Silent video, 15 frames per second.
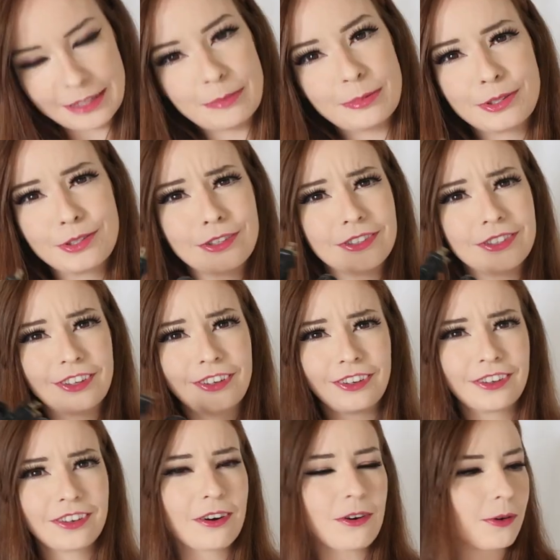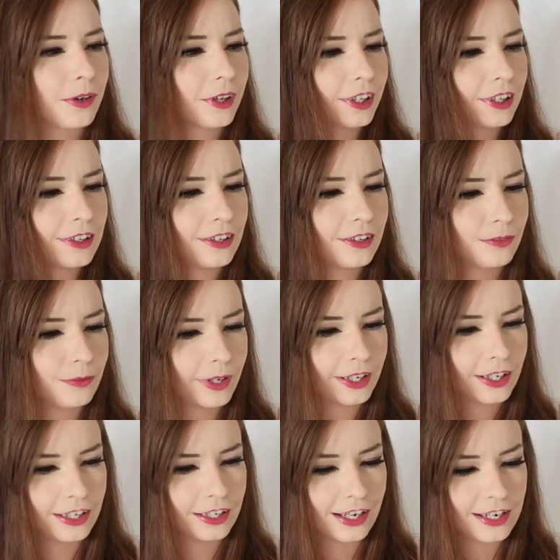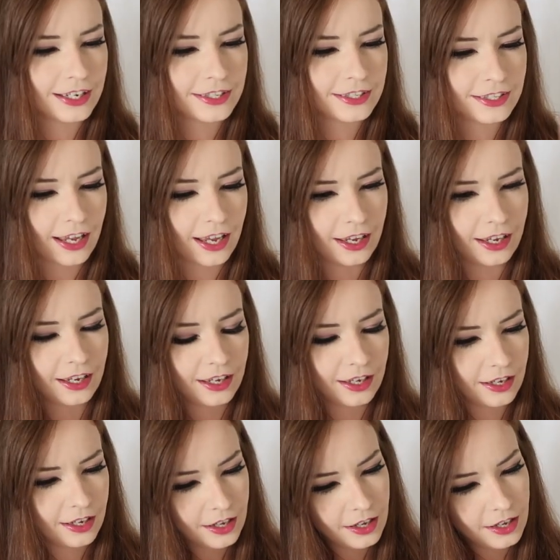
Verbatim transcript: Typical cord, what can I say?